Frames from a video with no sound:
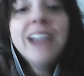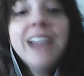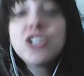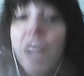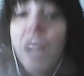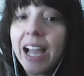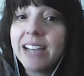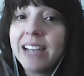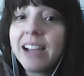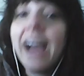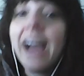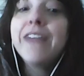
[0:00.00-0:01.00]
And I
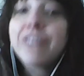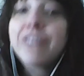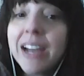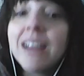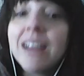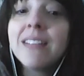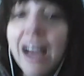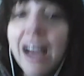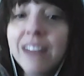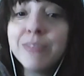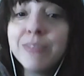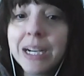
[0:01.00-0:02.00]
tried. I've read a
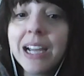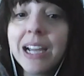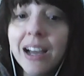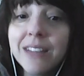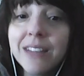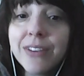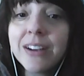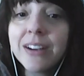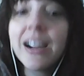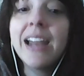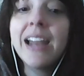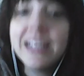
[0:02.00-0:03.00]
lot of Mary
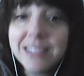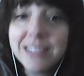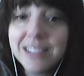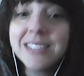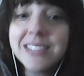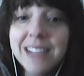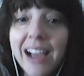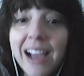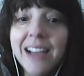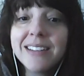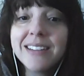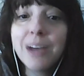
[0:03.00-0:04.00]
Oliver, and it does
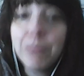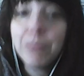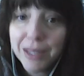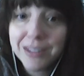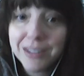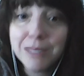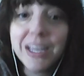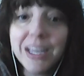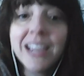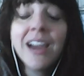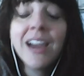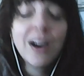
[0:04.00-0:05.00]
not appeal to
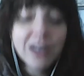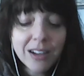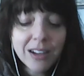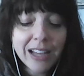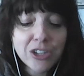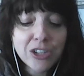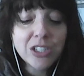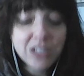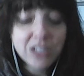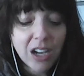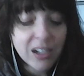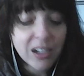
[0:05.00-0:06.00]
me. Her
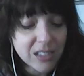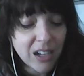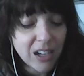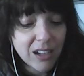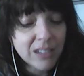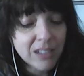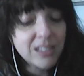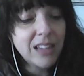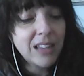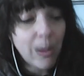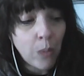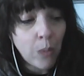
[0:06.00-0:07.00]
collection Dog
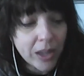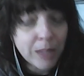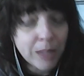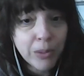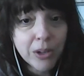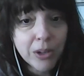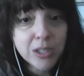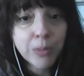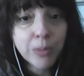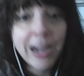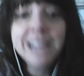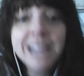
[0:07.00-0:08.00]
Songs that won the
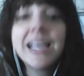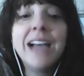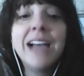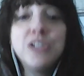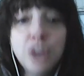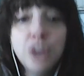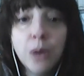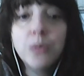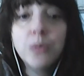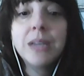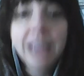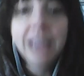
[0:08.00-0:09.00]
Pulitzer Prize, I
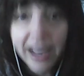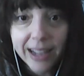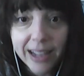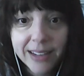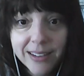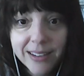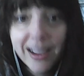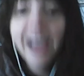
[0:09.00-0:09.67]
don't get it.